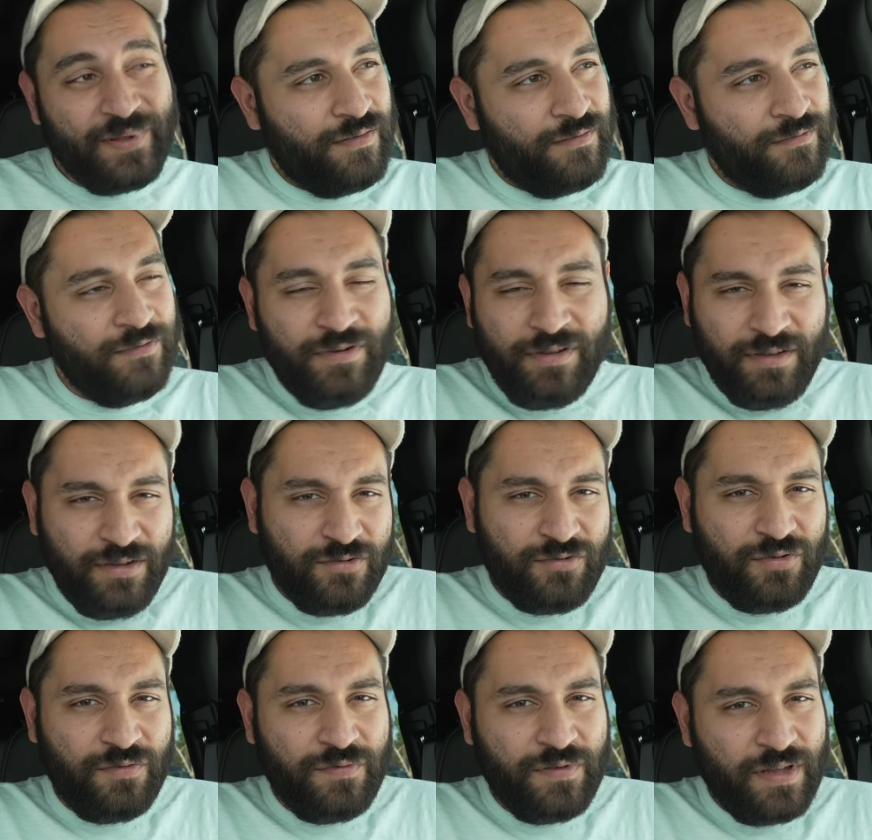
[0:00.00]
Really and
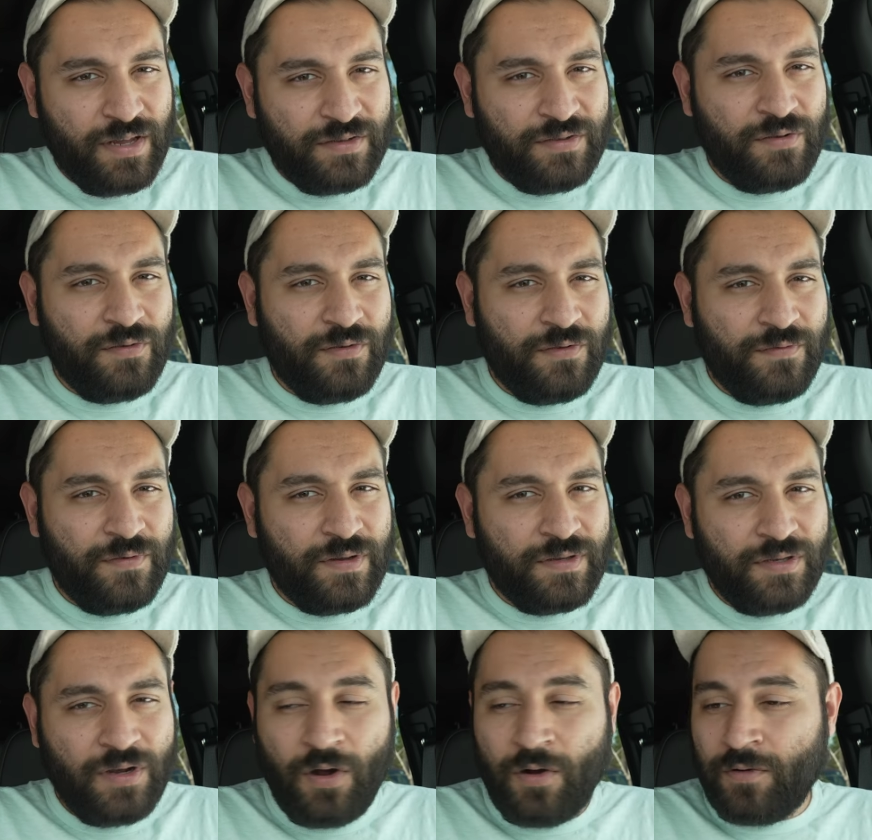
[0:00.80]
truthfully, that's the only
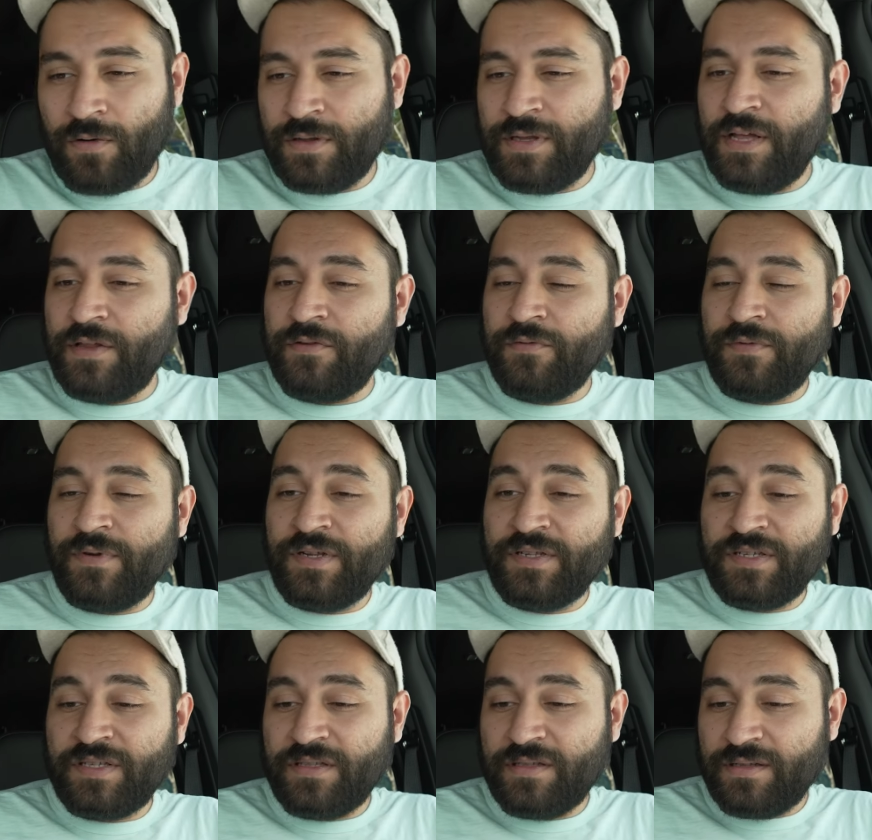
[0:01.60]
reason. Oh, another
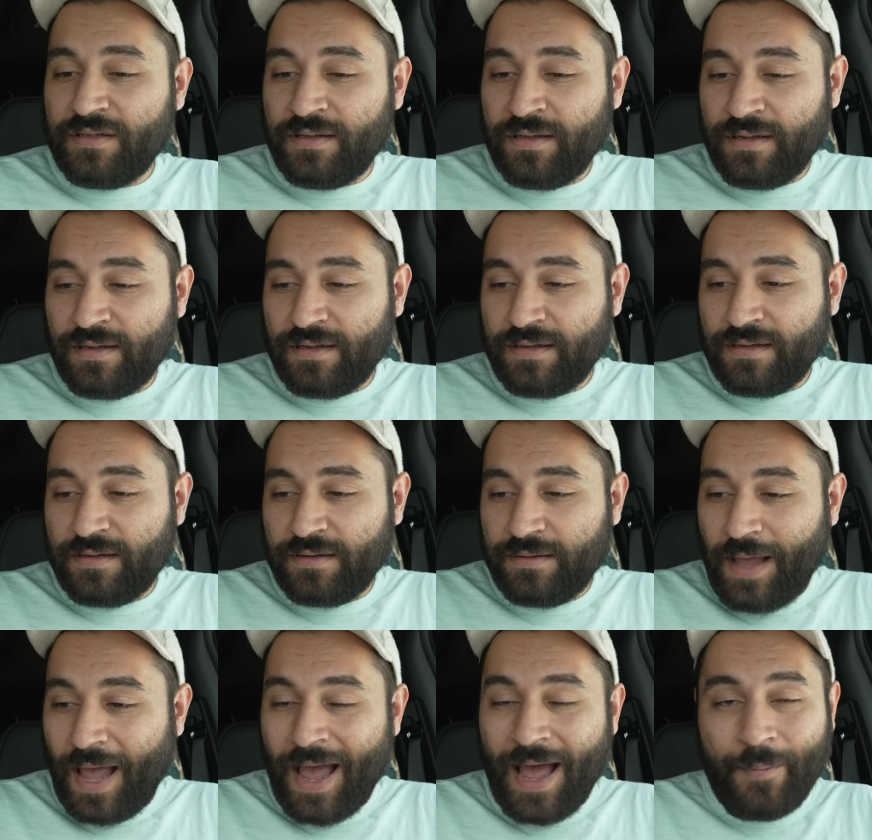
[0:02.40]
reason. The
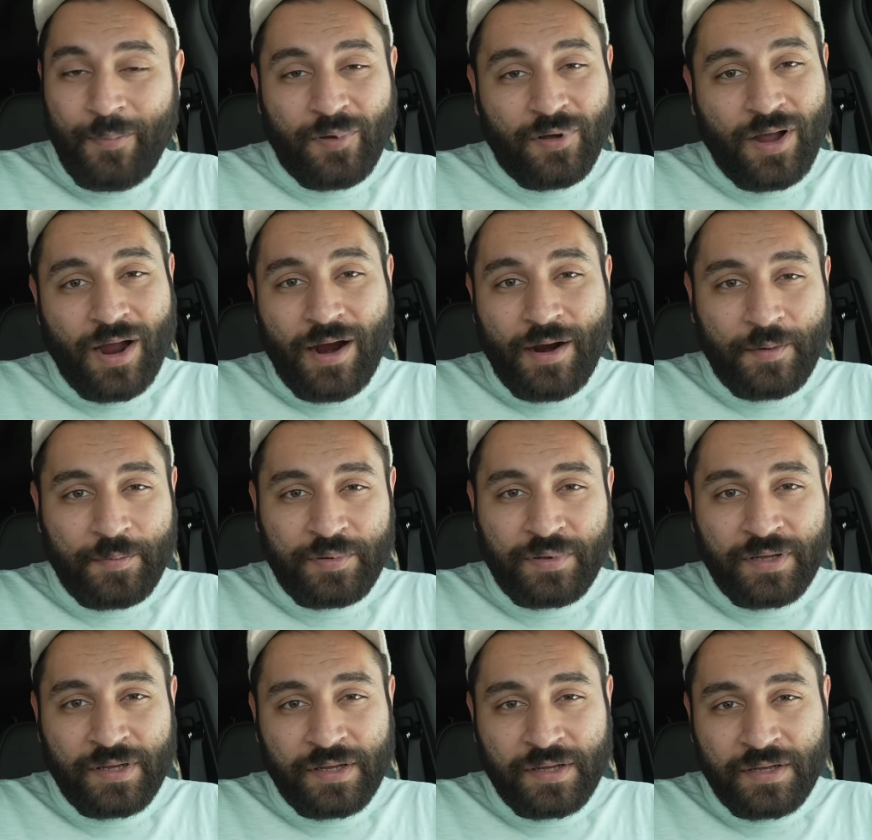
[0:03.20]
Apple
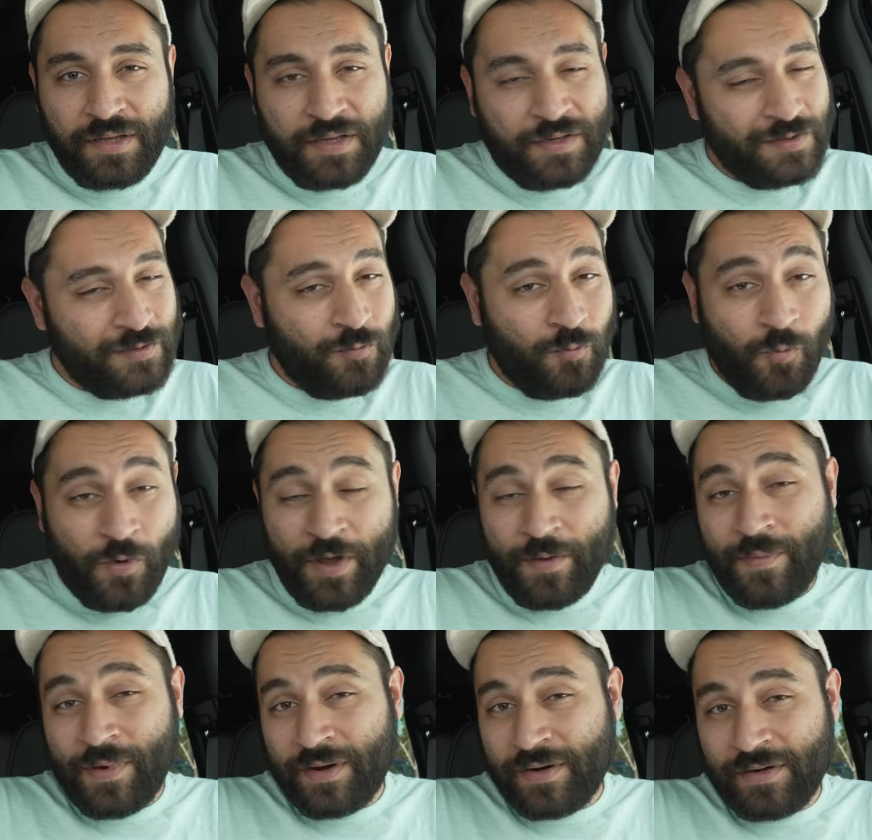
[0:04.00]
CarPlay is
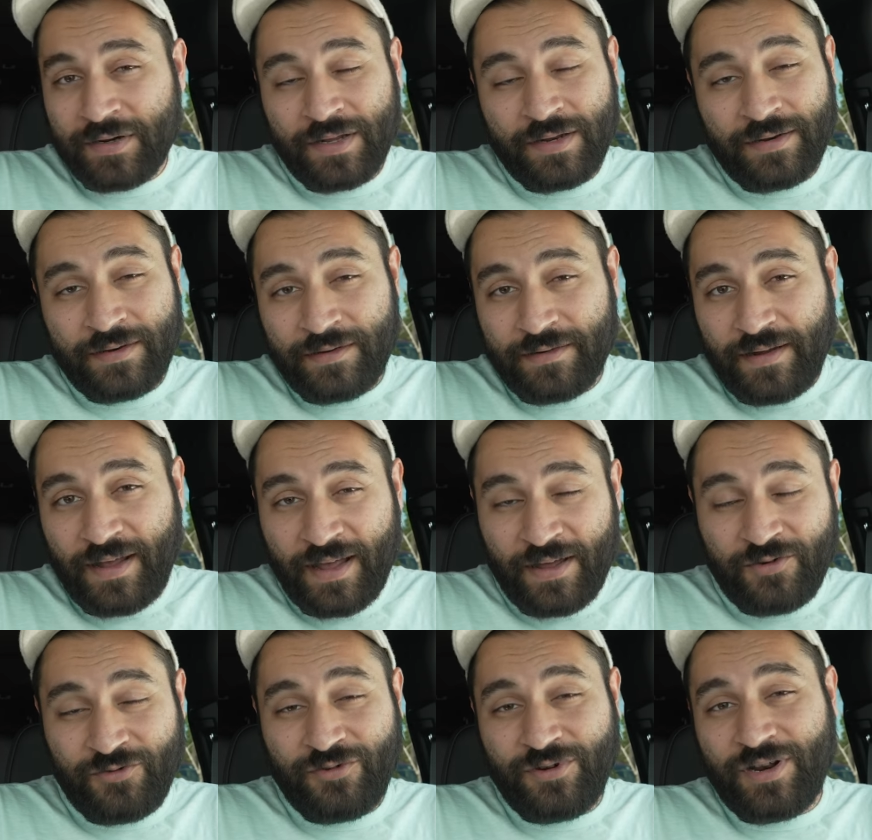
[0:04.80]
way better than
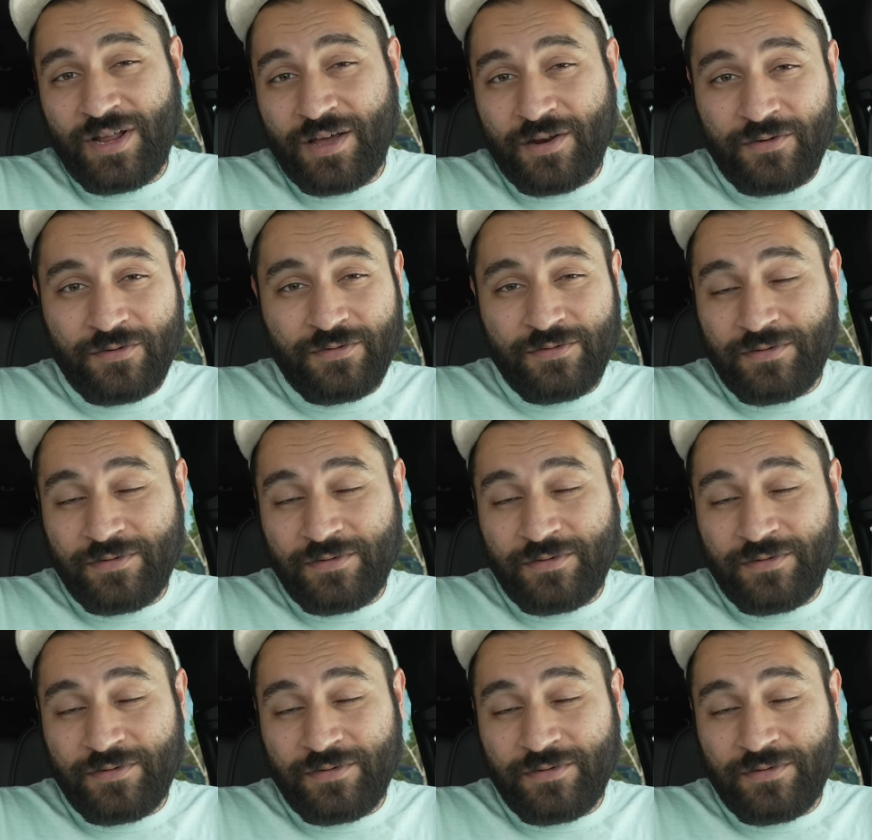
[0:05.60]
Android Auto.